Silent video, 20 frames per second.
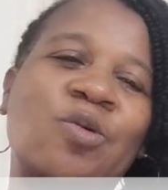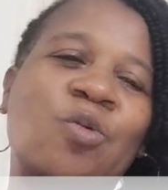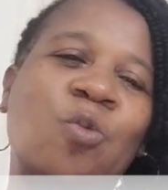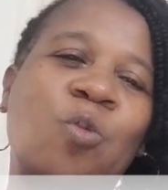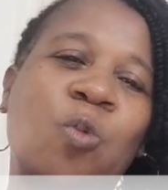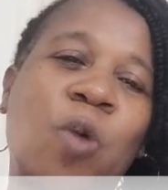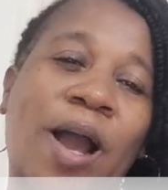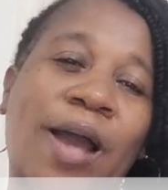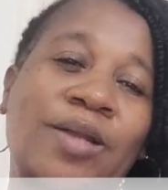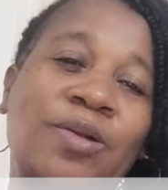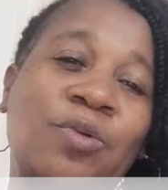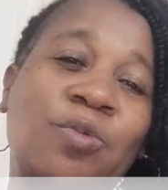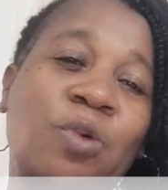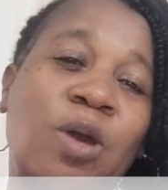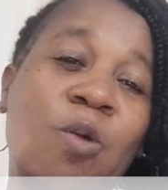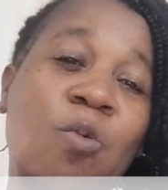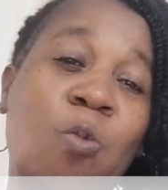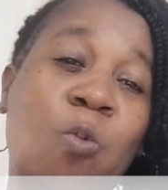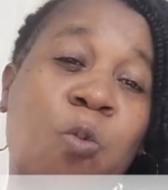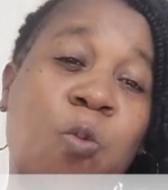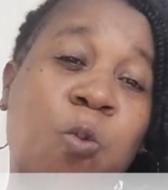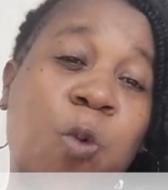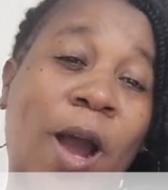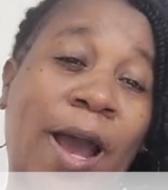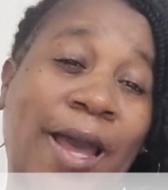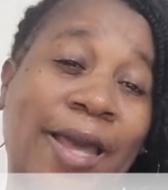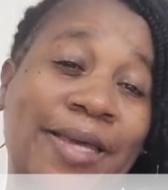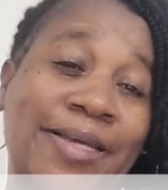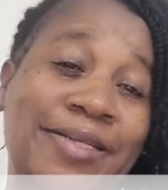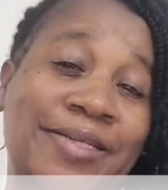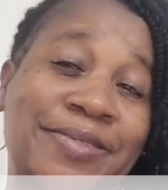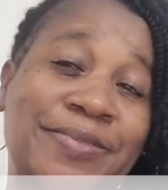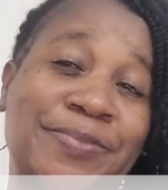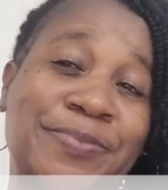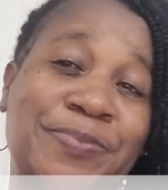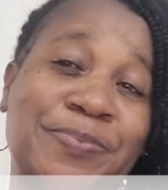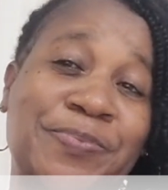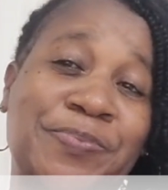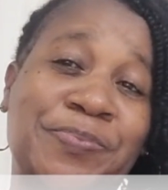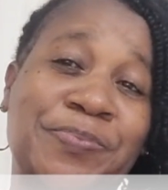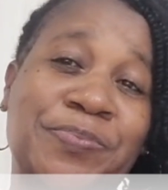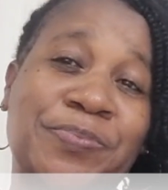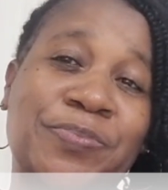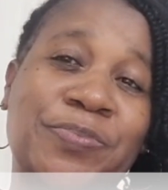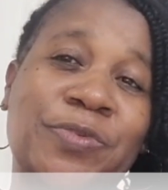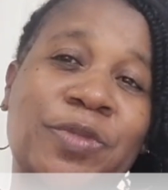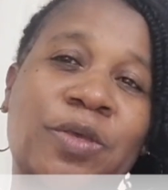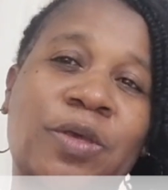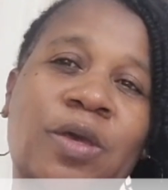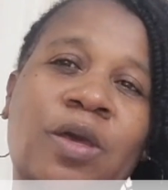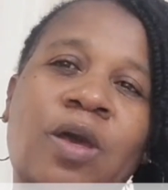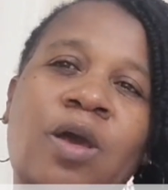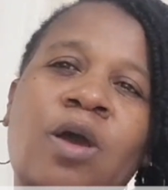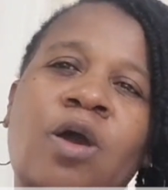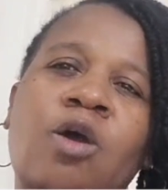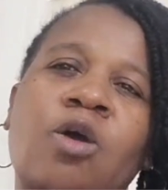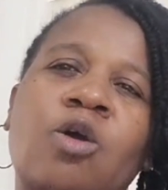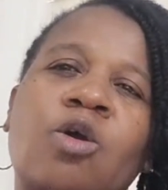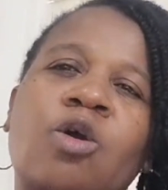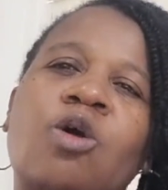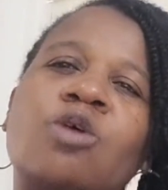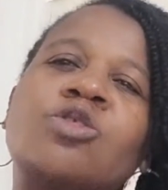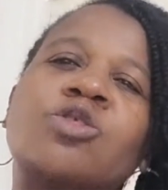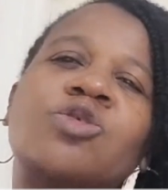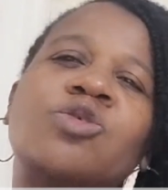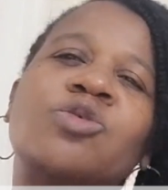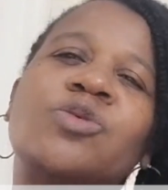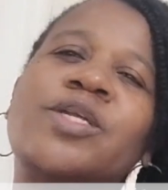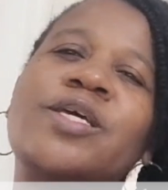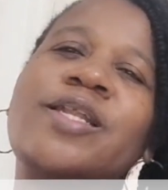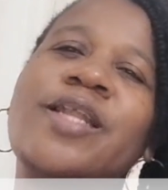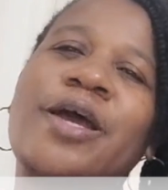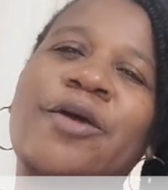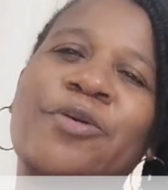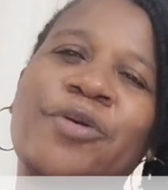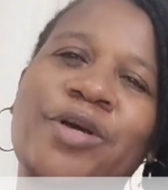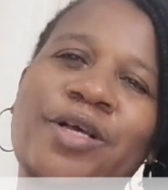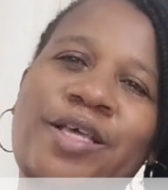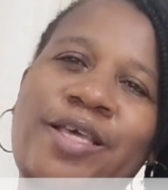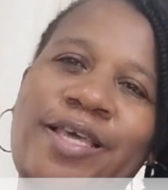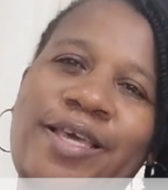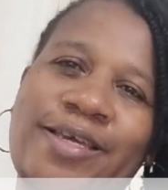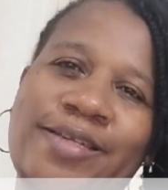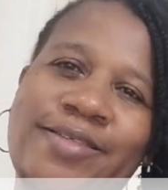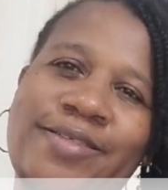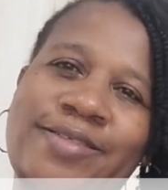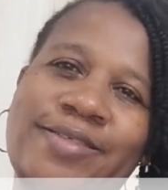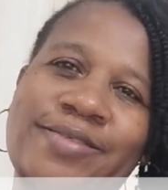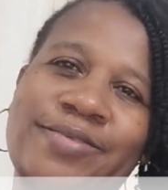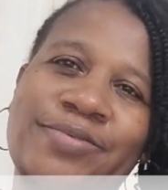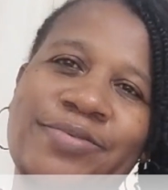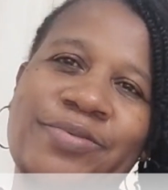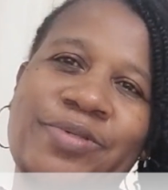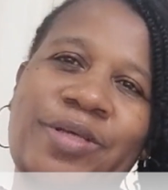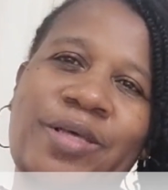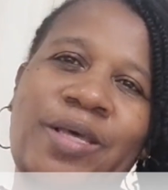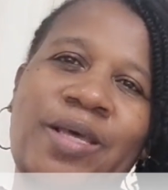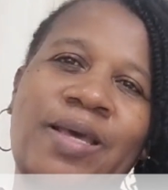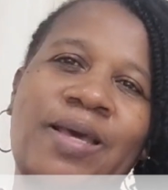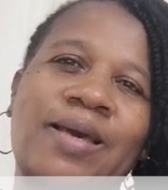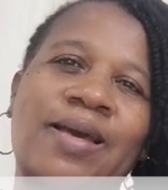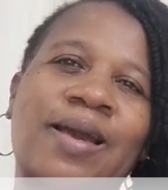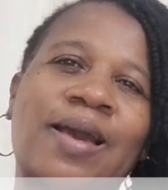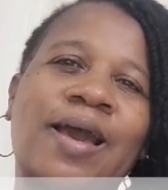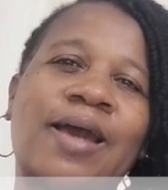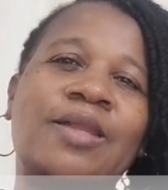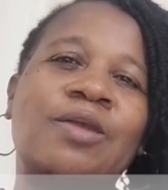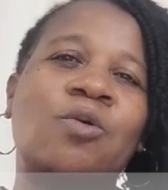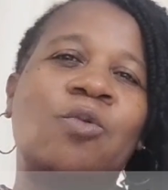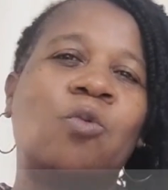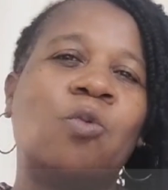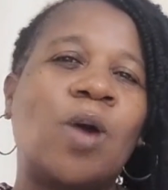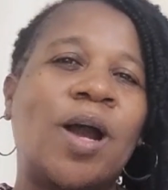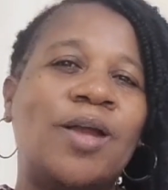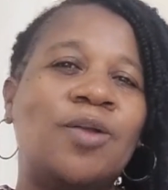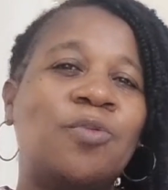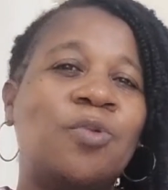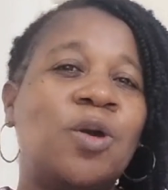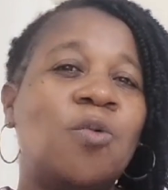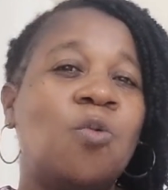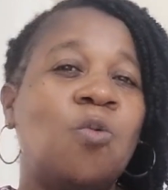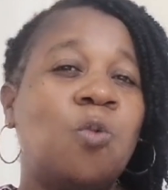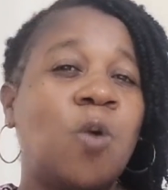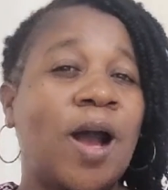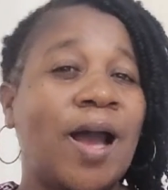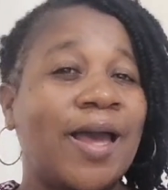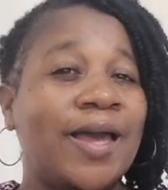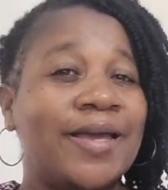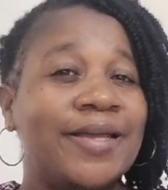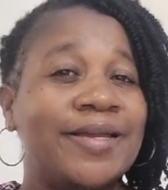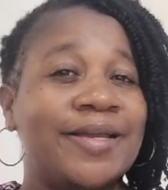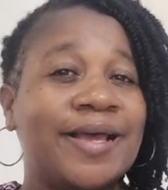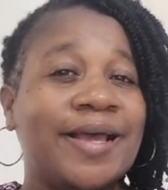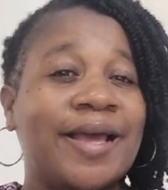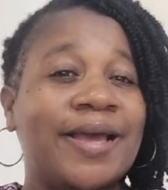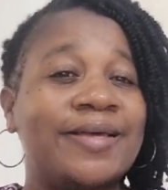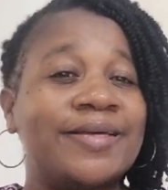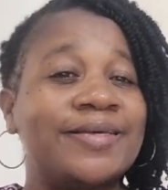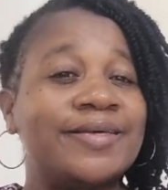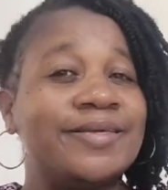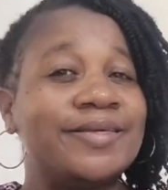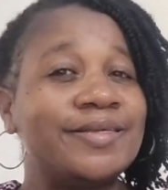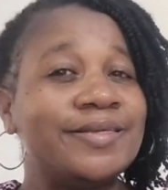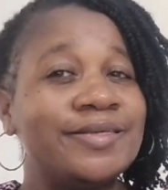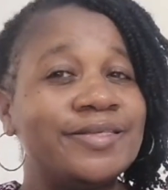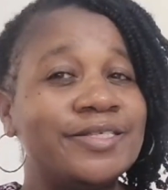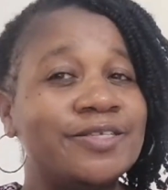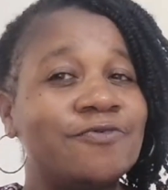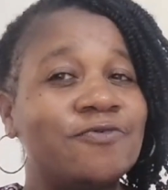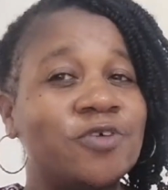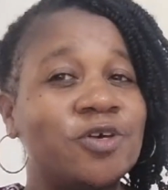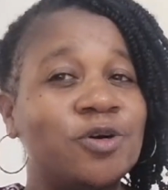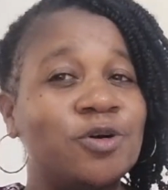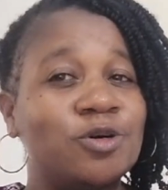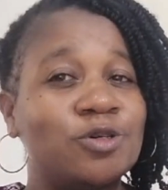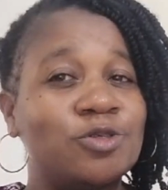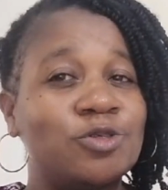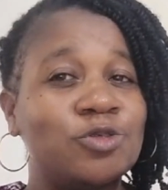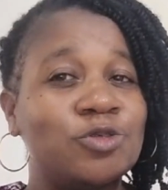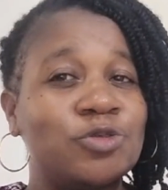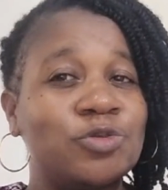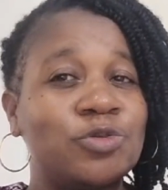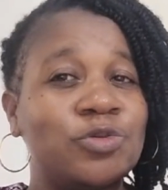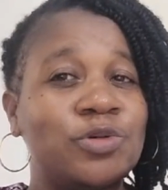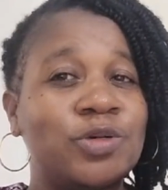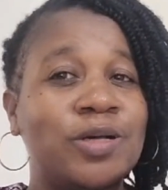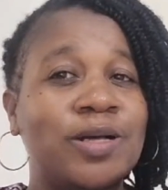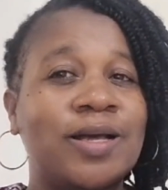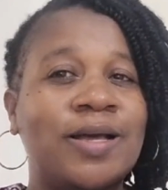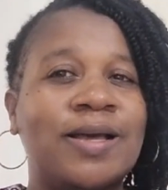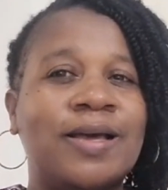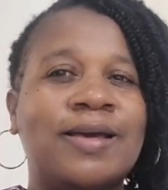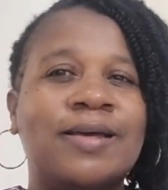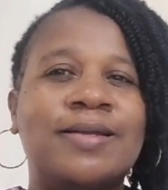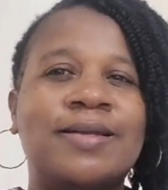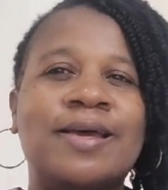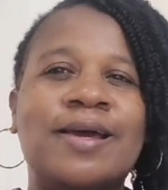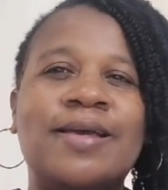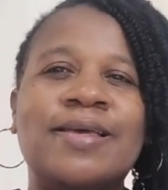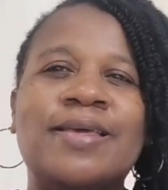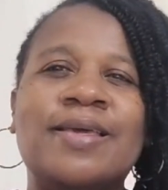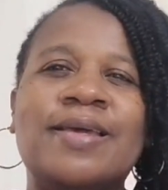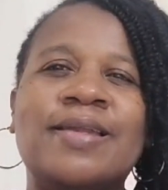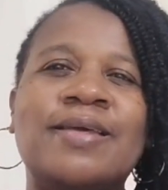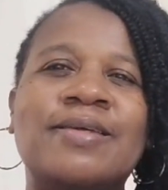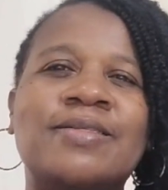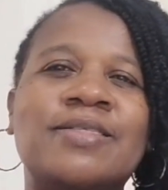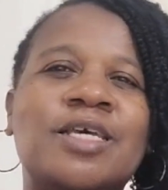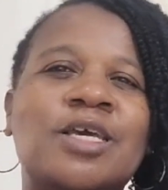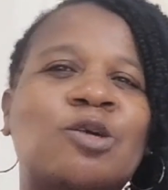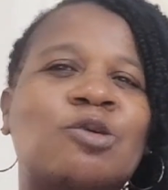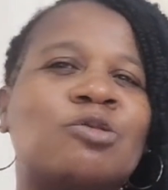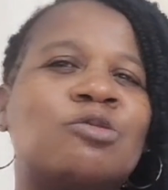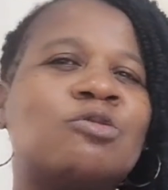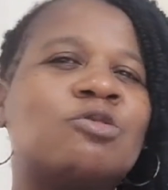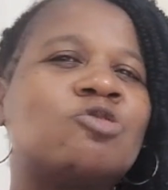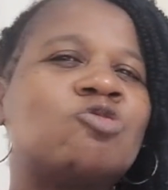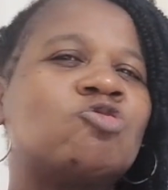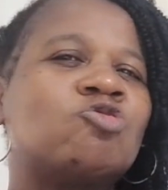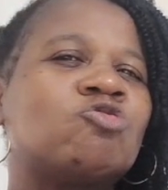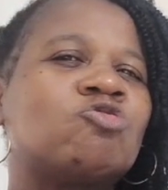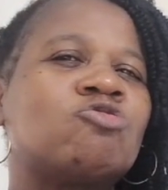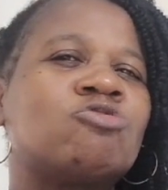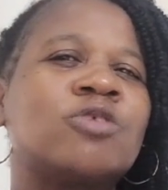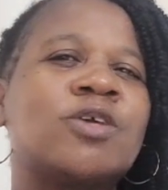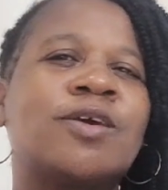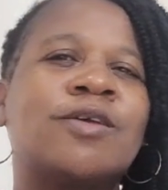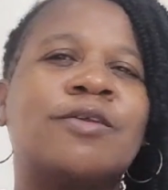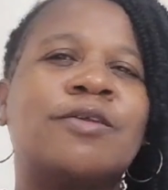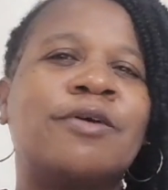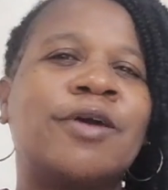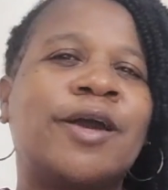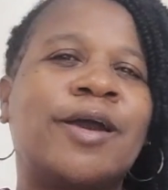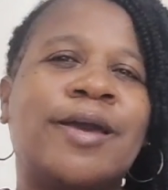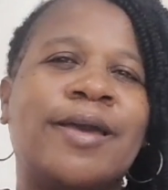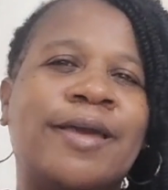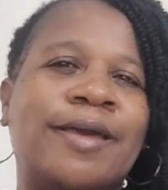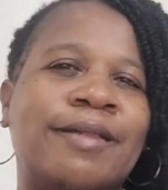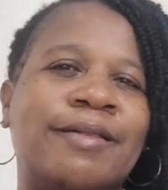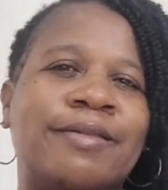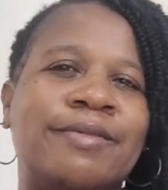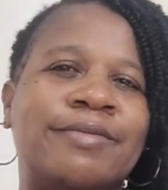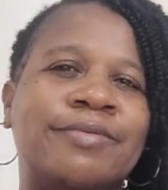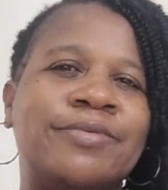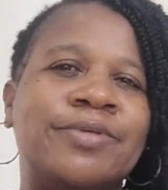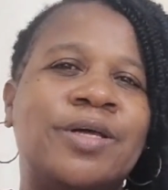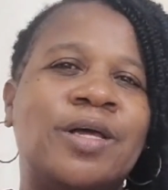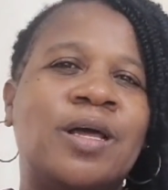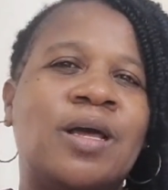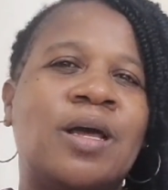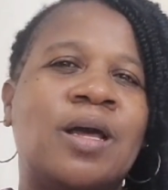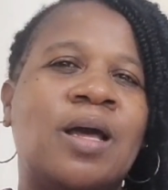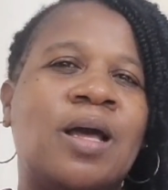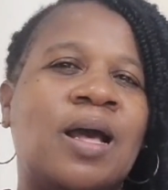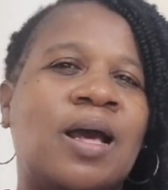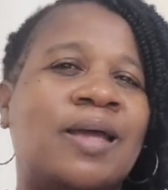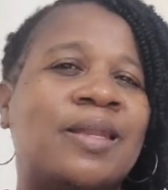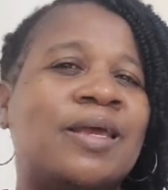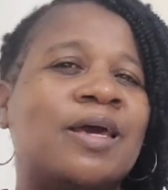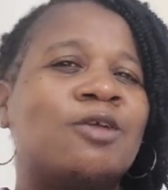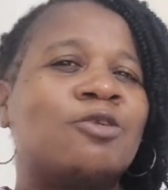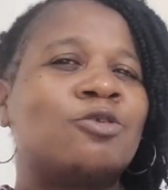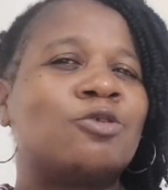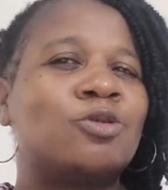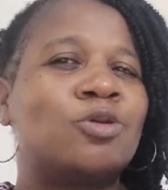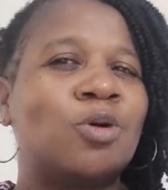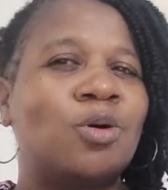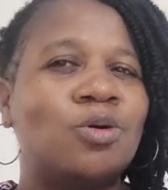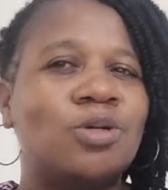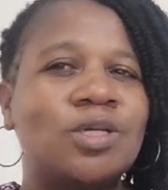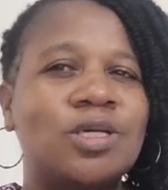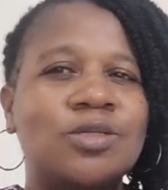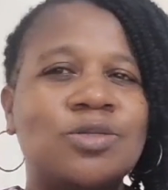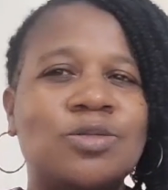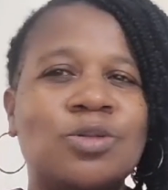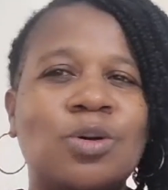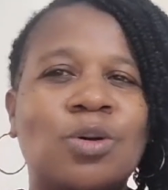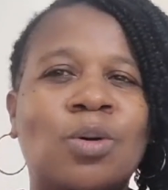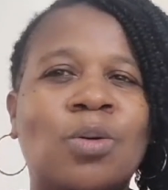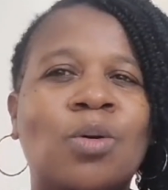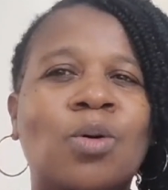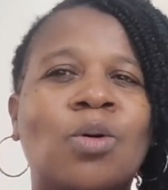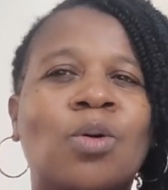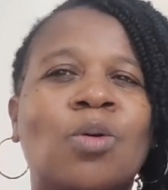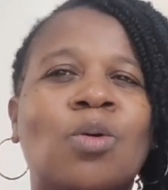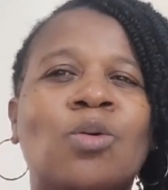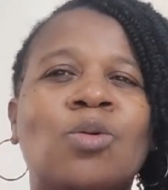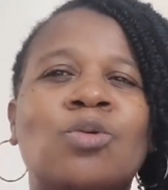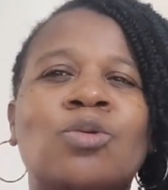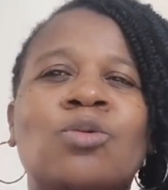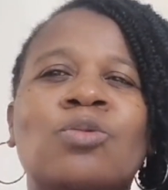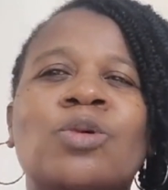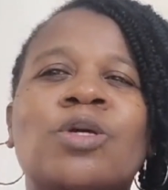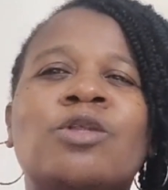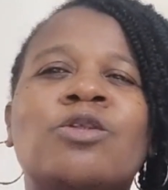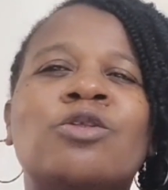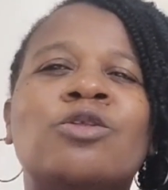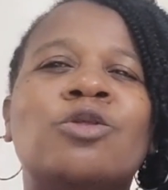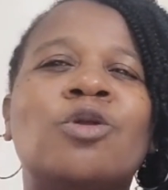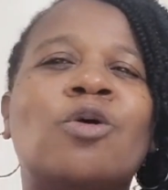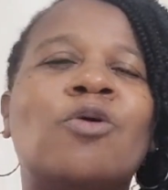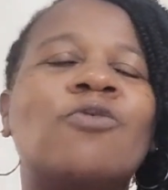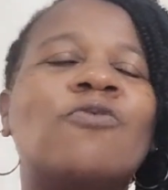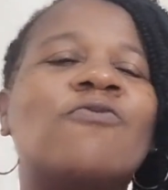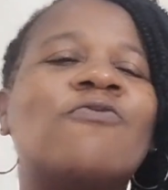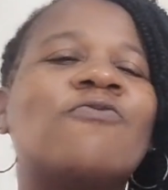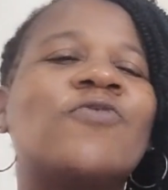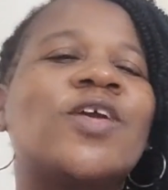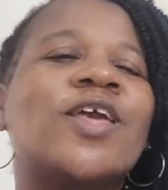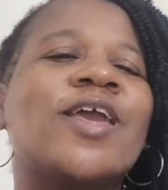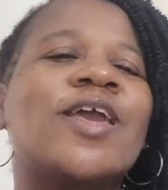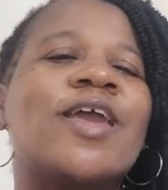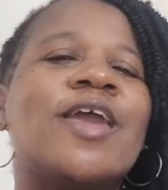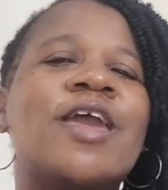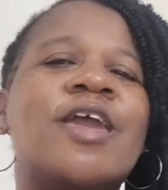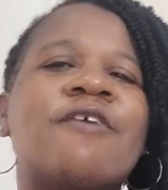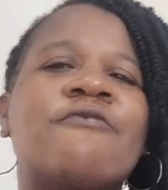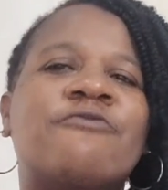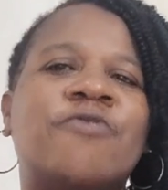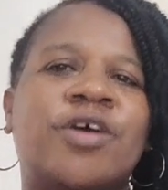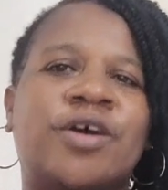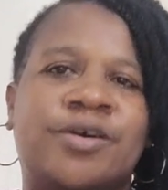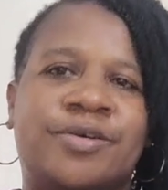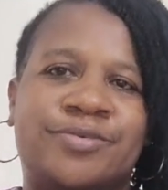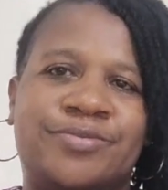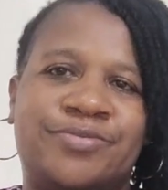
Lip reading: one way wide. Go through the narrow gate. Cause the one way wide and easy for go through, that gate they take on a straight down a hill. And I don't do so, on we don't forever.